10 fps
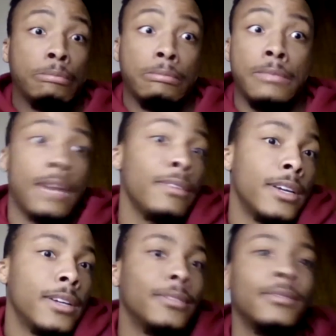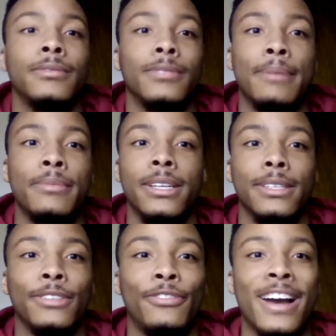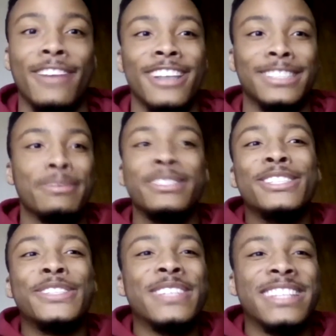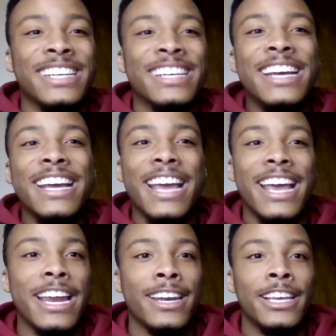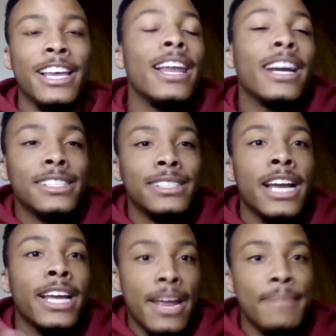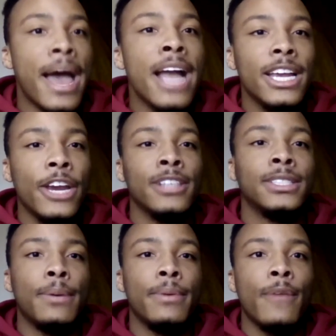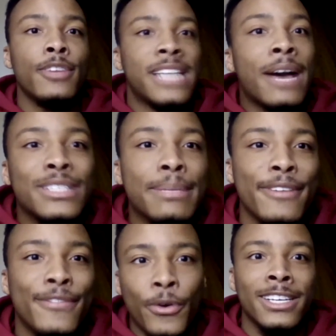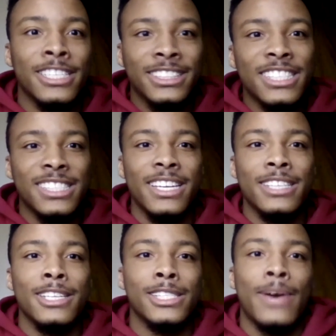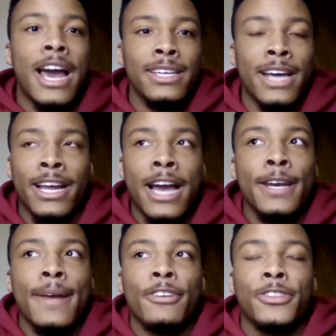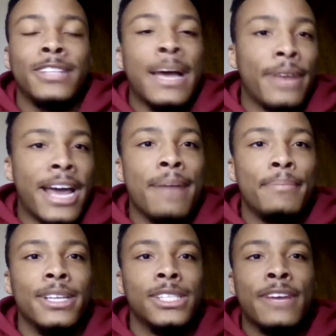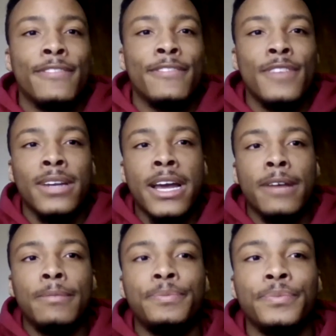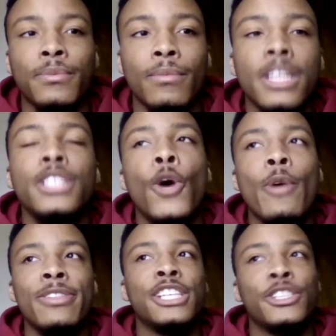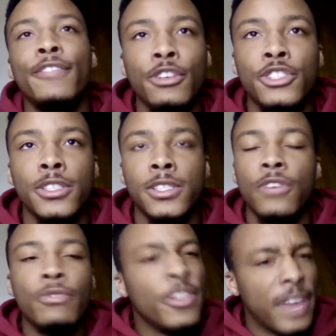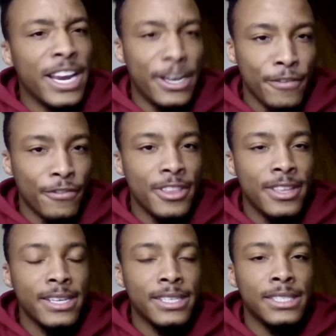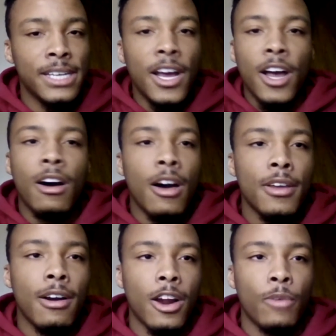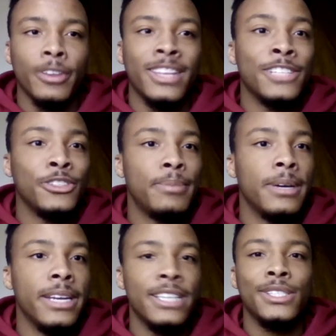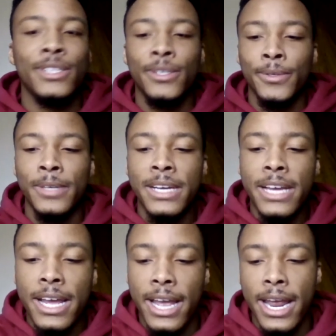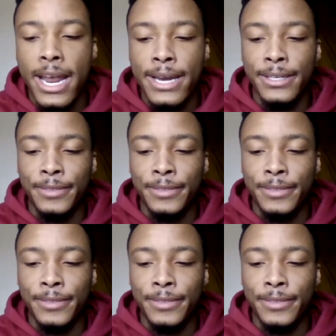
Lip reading: I don't know. I'm going to find something to do with it. And like I said, I came back here and someone had reached out to me for assistance. And so I never thought that would happen. So I feel like knowing that your future self would thank you for this, all the hard work that you put into, and